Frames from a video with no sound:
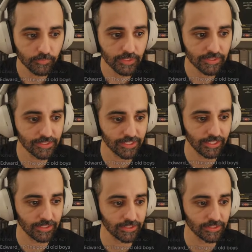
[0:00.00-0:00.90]

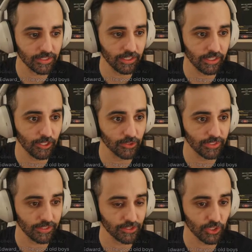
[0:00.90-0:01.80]
says it goes
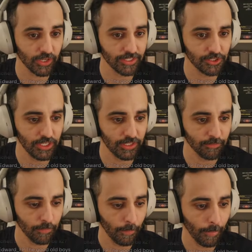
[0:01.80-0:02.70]
like this: starting as
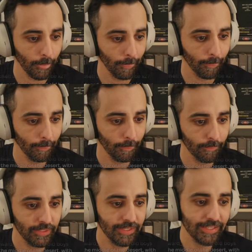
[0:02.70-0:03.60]
GM,
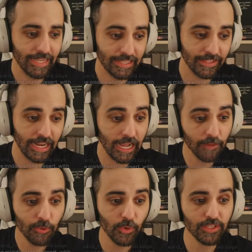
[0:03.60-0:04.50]
and then
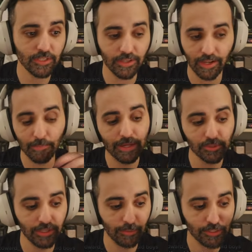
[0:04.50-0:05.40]
I'm
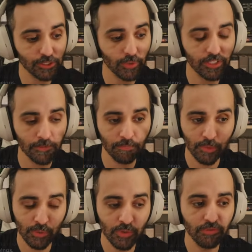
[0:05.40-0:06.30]
just going to
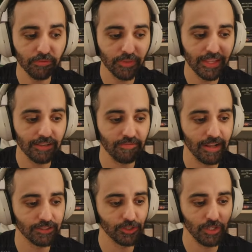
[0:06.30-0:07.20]
move the
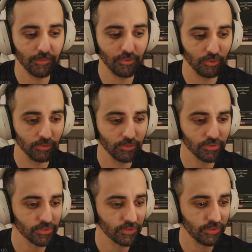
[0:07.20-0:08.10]
advanced GM
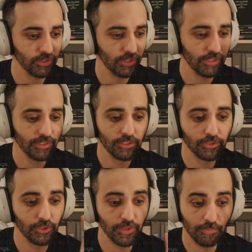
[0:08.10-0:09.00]
tools
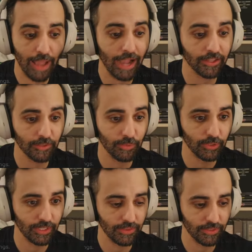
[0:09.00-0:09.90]
to the back of the
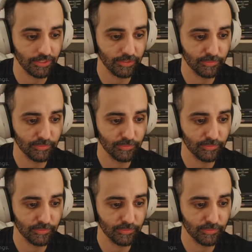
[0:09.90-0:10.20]
book. I think.